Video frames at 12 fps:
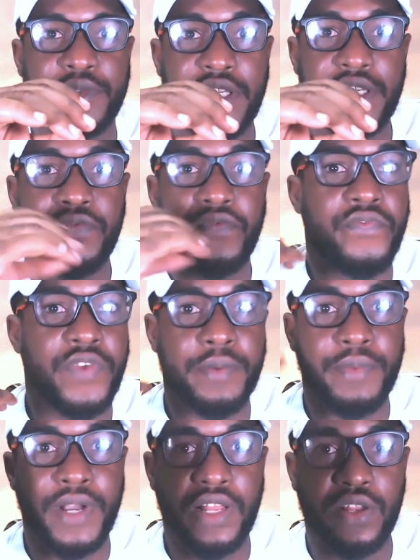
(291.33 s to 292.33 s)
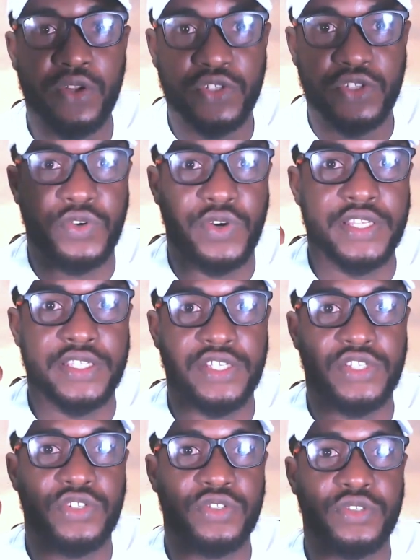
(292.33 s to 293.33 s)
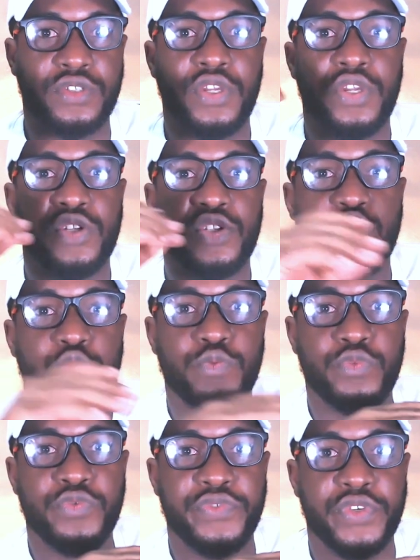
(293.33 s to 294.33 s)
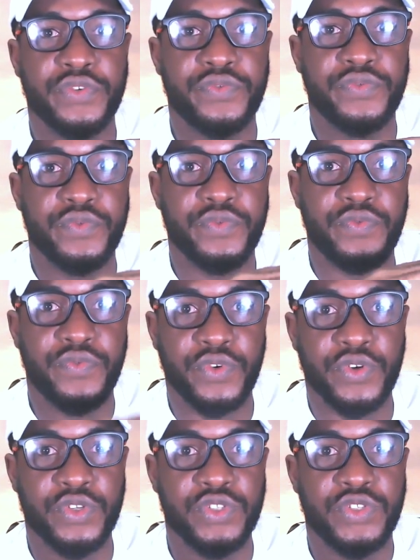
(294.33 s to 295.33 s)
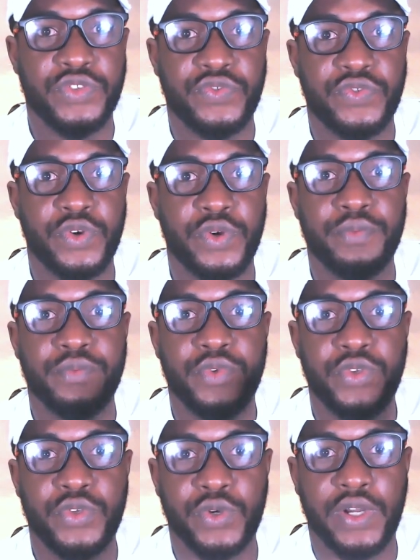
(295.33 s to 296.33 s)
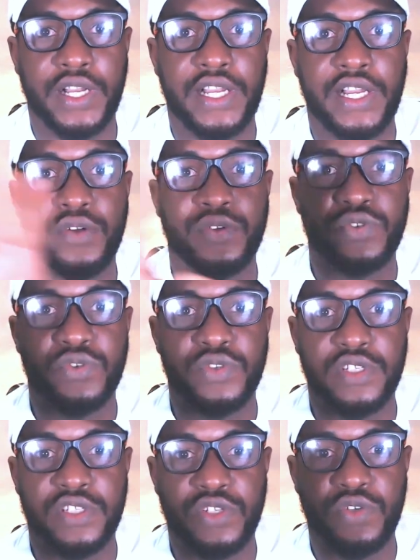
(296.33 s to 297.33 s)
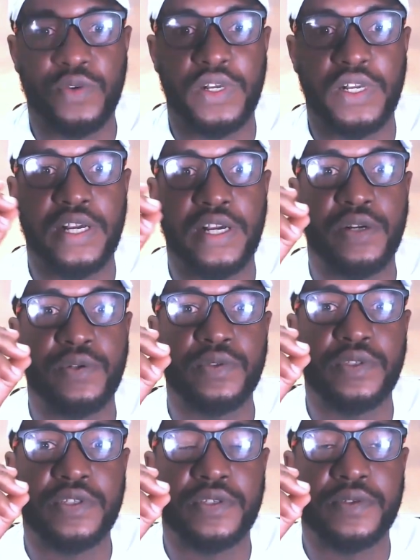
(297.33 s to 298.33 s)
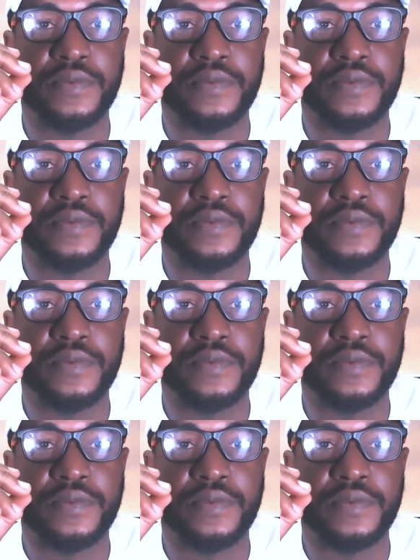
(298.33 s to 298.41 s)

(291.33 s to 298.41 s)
give verbal authorization to move your funds from your account to this new account.